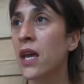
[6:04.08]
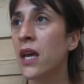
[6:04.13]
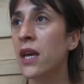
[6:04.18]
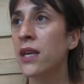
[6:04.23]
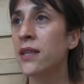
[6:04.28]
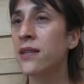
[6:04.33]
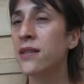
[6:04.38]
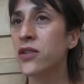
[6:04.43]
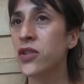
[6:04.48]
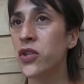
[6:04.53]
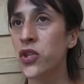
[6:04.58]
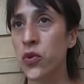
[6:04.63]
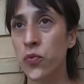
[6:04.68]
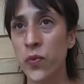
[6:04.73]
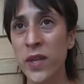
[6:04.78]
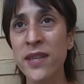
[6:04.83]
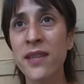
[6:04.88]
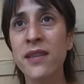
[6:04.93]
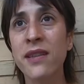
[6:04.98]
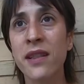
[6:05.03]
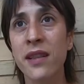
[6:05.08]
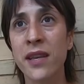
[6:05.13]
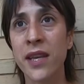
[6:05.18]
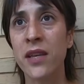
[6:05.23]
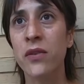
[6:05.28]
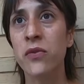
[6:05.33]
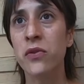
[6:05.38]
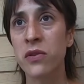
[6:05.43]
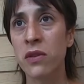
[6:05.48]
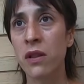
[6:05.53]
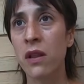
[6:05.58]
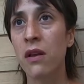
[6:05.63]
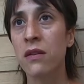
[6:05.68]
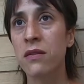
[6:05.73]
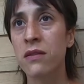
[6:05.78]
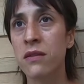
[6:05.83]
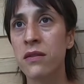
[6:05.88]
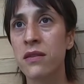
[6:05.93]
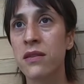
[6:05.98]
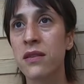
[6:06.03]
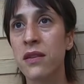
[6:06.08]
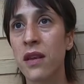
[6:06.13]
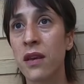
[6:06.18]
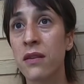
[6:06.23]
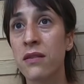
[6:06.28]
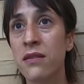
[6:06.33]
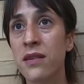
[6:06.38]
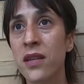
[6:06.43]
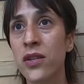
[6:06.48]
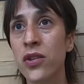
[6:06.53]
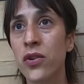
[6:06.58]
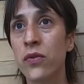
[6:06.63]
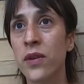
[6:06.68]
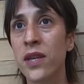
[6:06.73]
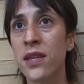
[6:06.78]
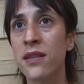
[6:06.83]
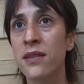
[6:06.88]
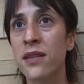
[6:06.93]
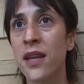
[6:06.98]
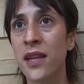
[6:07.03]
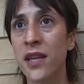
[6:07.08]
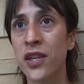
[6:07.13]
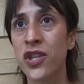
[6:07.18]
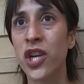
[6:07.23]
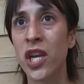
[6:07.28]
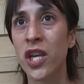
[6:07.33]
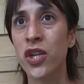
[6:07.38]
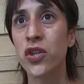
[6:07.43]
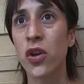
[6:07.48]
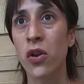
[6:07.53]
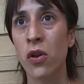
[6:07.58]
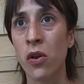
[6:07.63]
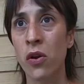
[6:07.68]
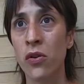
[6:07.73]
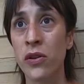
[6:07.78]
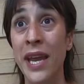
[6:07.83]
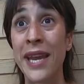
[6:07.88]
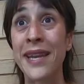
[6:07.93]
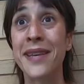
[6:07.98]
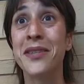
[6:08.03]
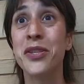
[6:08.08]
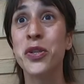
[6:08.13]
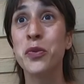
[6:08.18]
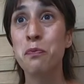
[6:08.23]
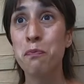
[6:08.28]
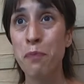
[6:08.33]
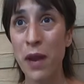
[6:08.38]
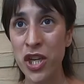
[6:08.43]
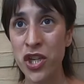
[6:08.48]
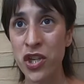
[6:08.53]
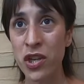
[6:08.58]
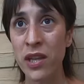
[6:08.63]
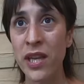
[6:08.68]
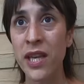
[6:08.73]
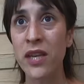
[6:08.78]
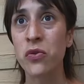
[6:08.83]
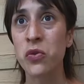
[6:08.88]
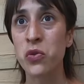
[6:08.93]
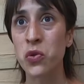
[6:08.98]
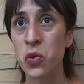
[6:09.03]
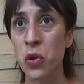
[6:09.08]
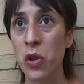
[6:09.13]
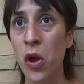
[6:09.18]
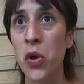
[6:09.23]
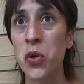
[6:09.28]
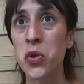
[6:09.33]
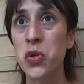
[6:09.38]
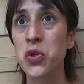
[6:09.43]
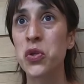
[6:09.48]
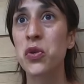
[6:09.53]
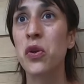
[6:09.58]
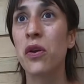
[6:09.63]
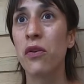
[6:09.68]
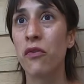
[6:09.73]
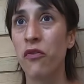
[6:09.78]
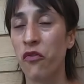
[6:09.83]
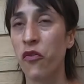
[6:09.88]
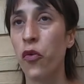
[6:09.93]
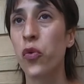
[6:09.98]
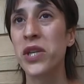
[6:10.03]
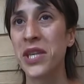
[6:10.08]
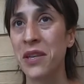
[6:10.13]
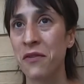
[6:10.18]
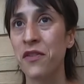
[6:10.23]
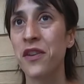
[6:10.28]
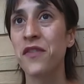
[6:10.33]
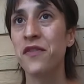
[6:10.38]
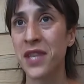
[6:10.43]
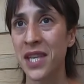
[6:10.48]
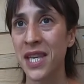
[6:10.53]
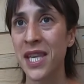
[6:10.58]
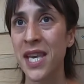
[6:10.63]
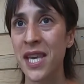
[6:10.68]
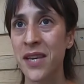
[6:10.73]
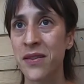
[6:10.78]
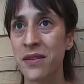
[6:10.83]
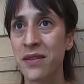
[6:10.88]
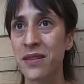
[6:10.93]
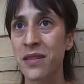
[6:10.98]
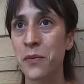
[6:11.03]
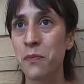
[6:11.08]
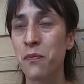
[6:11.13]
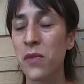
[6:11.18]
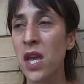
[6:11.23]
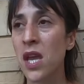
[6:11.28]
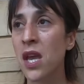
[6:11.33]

It's just recently, those last centuries, that it changed a lot, and especially those last 40, 50 years.